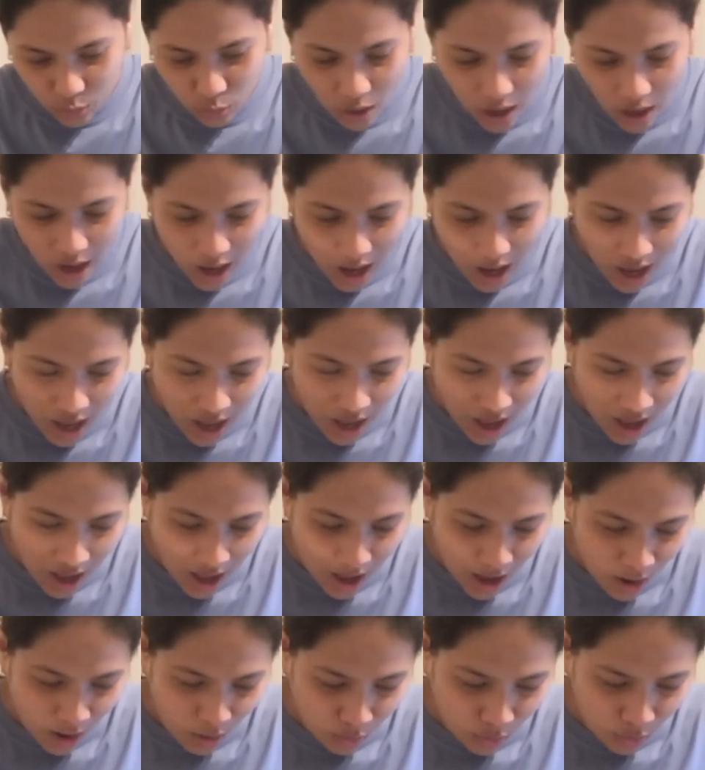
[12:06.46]

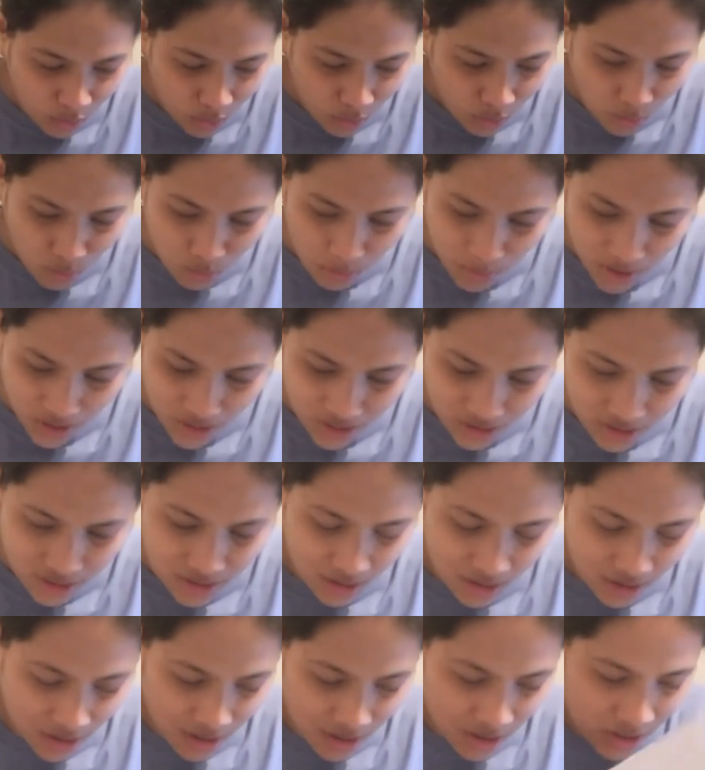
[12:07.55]
Wow! Oh my
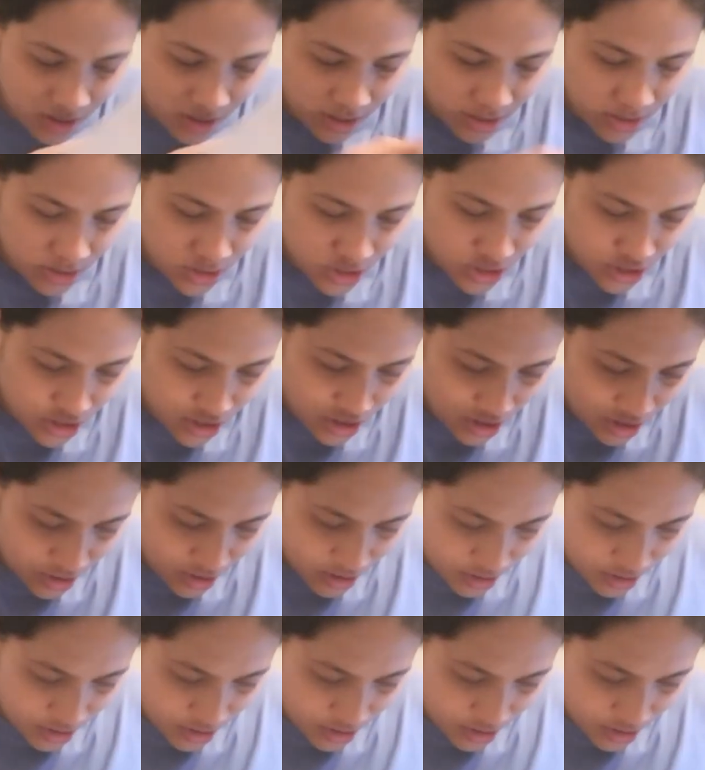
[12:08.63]
gosh!